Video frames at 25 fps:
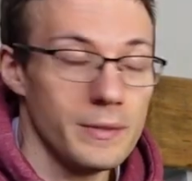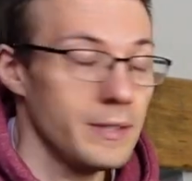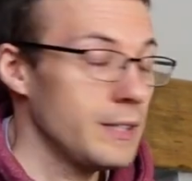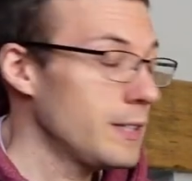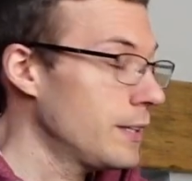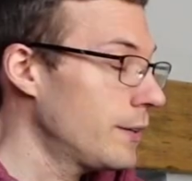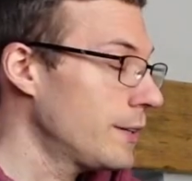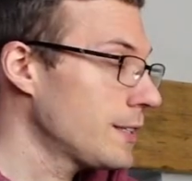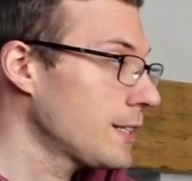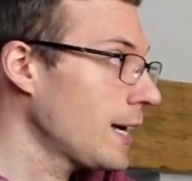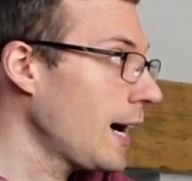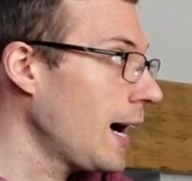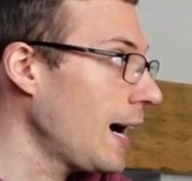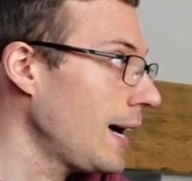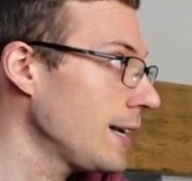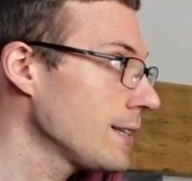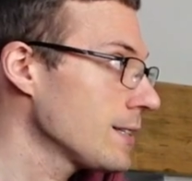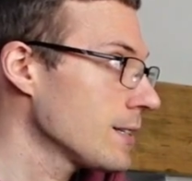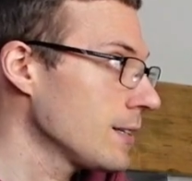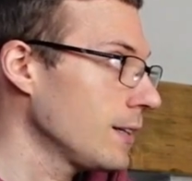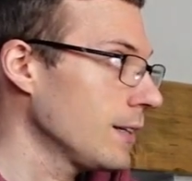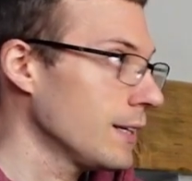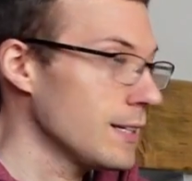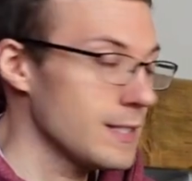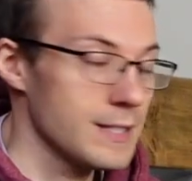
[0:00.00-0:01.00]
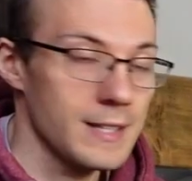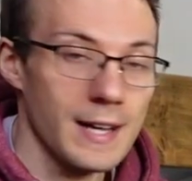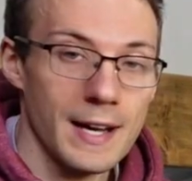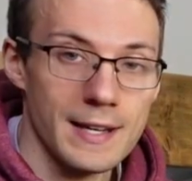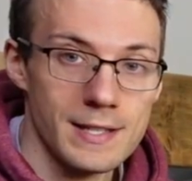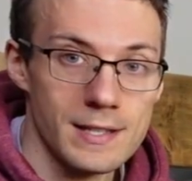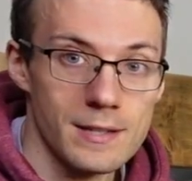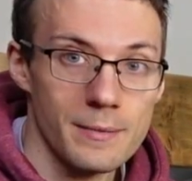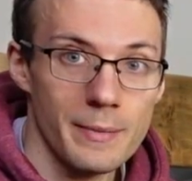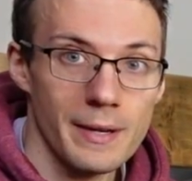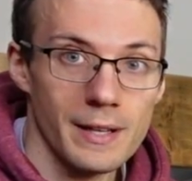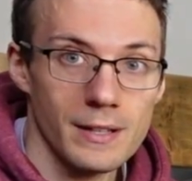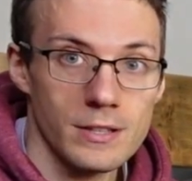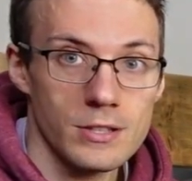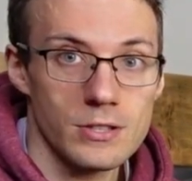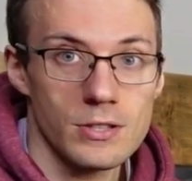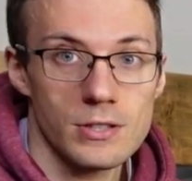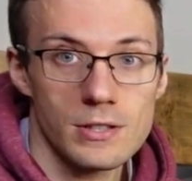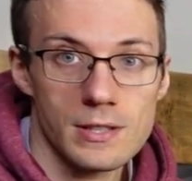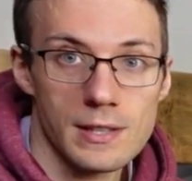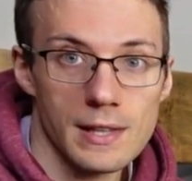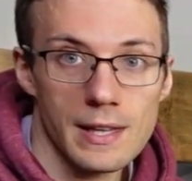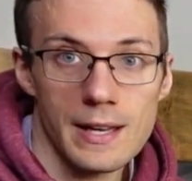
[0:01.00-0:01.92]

You know, it's a hassle. It's nice to be able to just